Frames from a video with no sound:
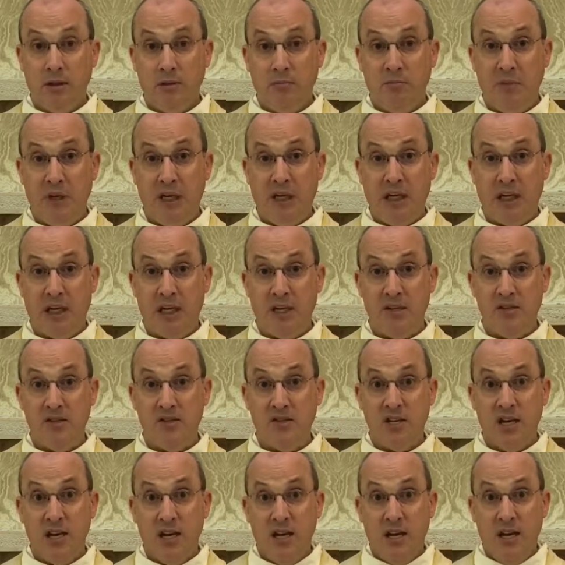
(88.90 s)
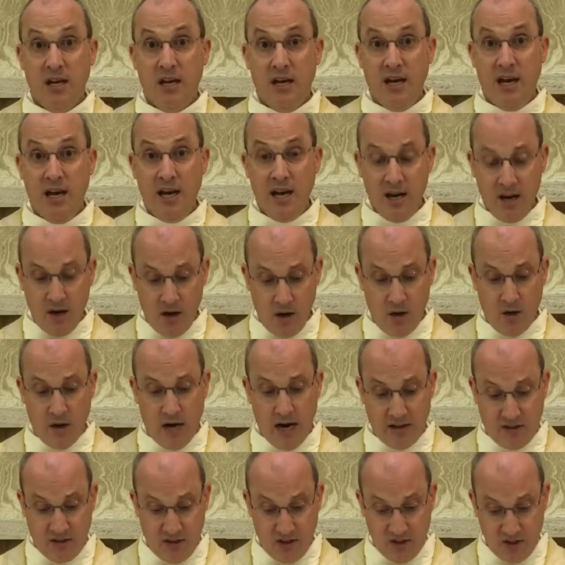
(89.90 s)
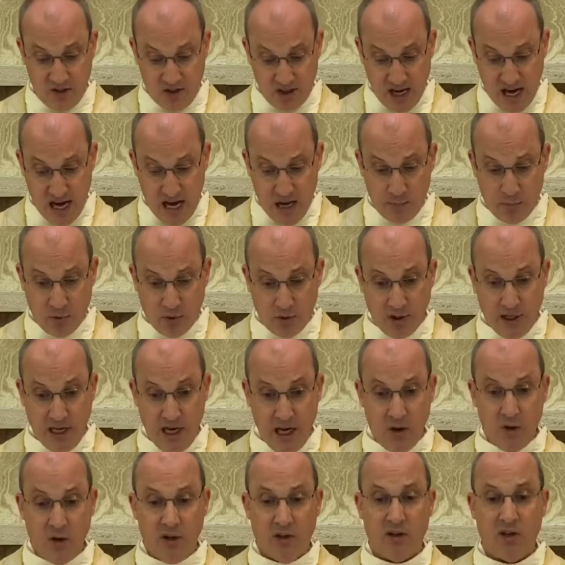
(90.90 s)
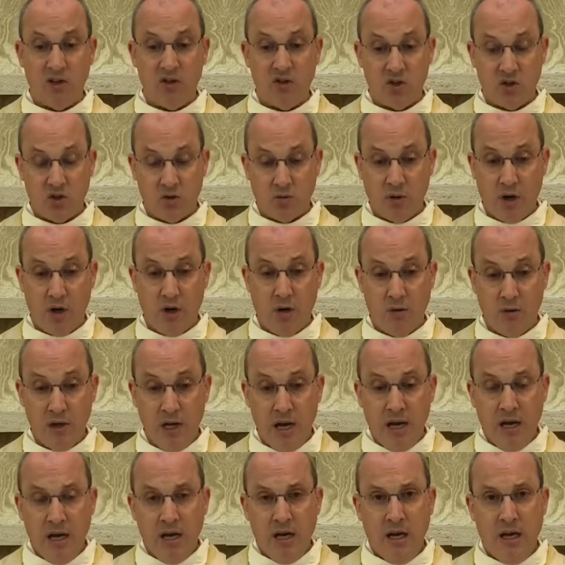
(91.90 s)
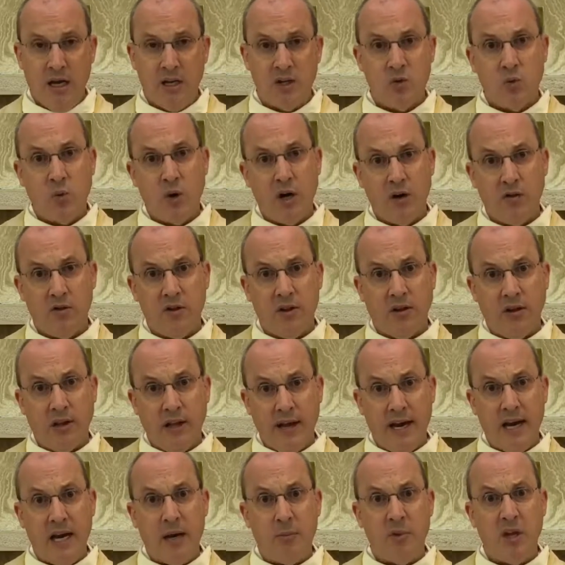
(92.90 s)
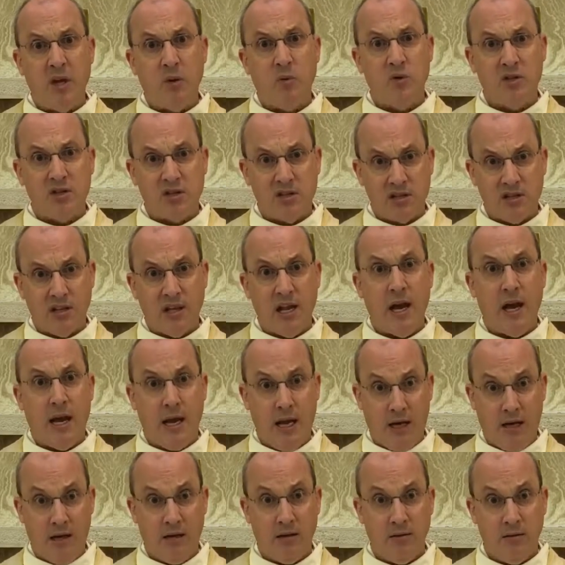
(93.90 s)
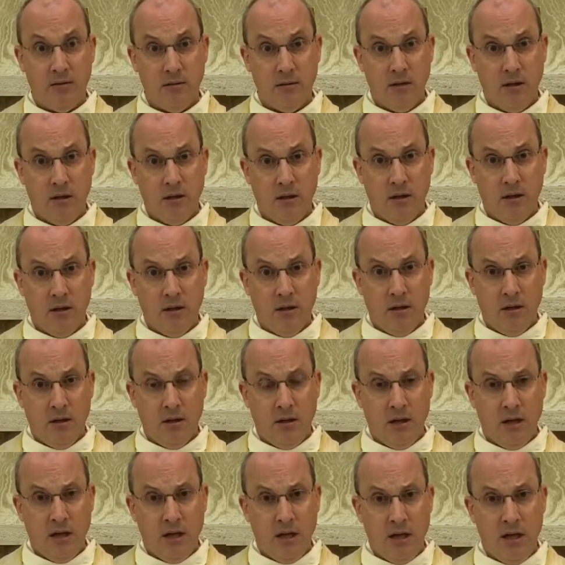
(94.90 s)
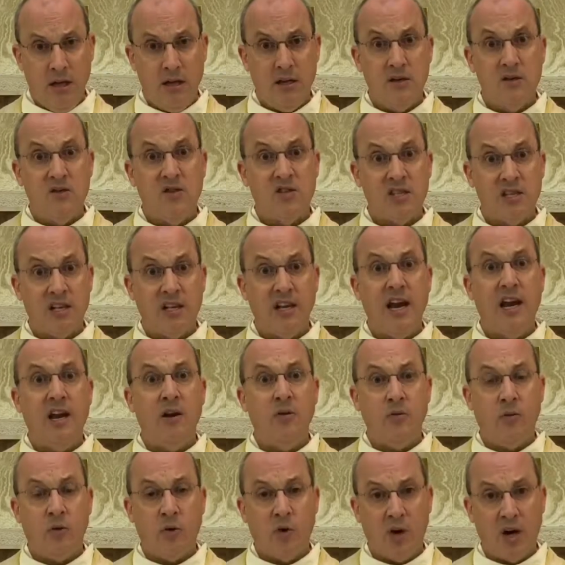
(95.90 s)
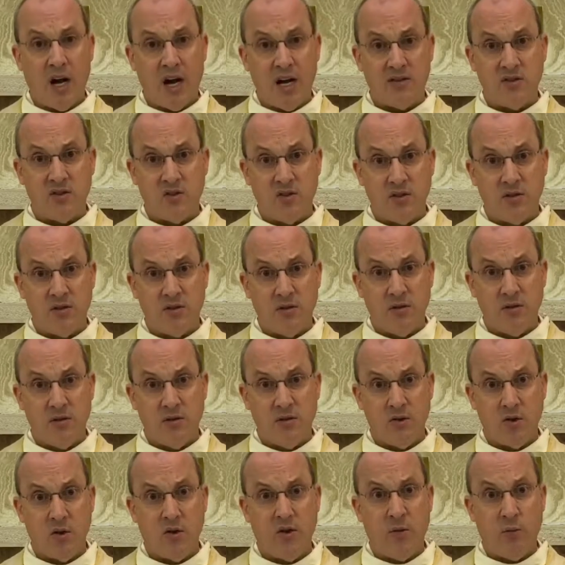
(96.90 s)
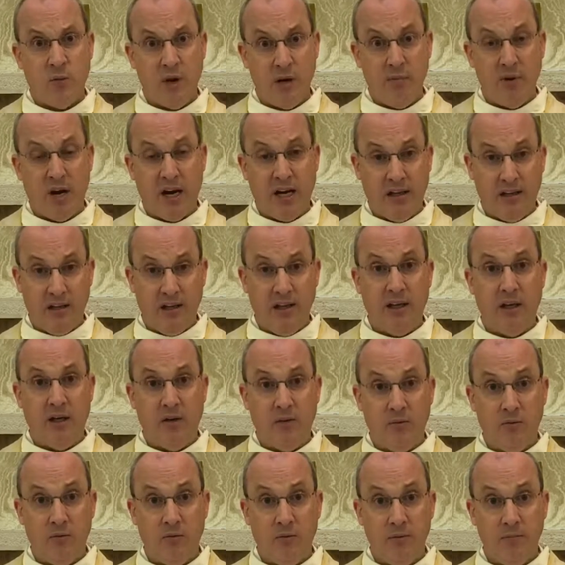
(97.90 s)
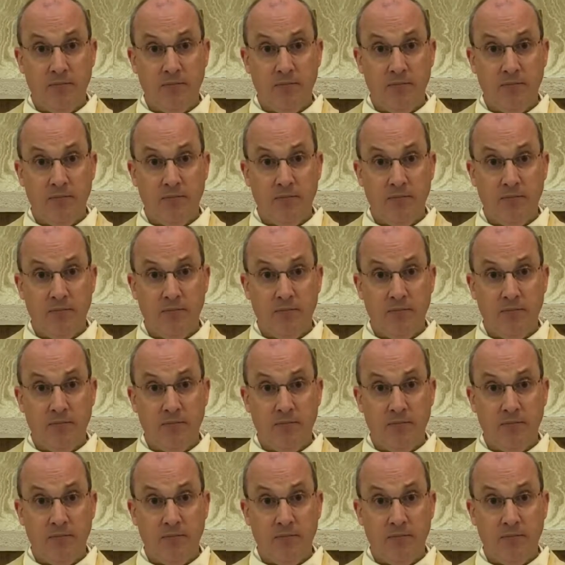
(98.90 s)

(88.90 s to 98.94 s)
Because here at this table, here at this throne, is where the Lamb that was slain is slain for us so that we might live.